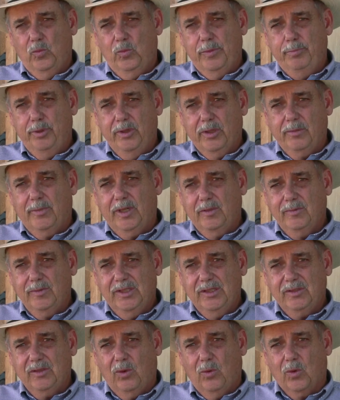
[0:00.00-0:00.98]
we put them on
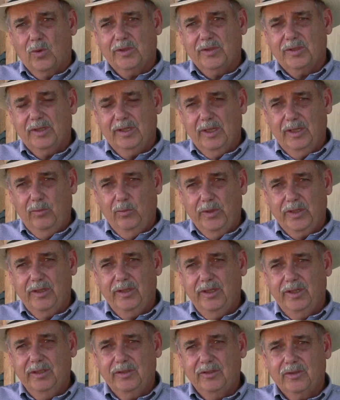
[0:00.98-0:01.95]
this horse, and with
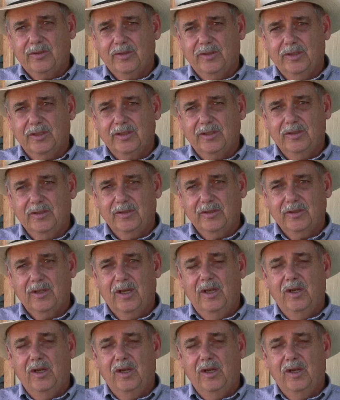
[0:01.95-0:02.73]
good instructions,